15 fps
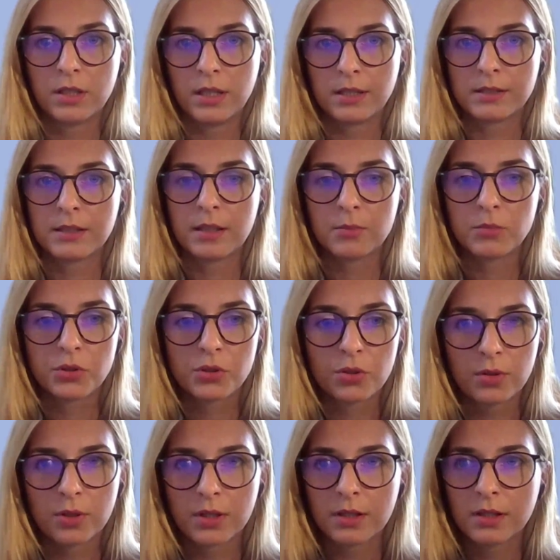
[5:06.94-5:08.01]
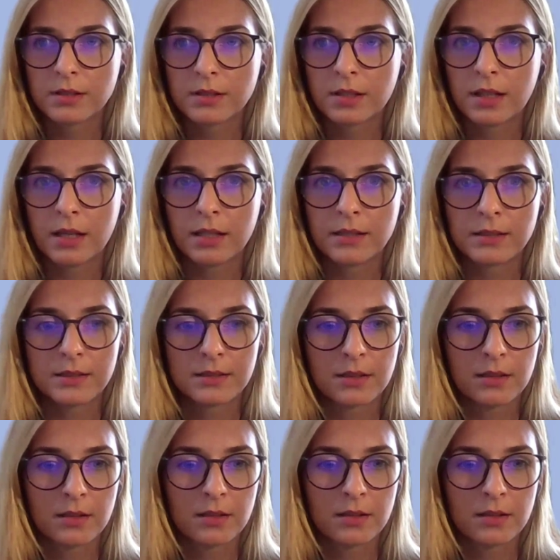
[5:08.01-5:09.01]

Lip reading: Yes, I'm showing the slides.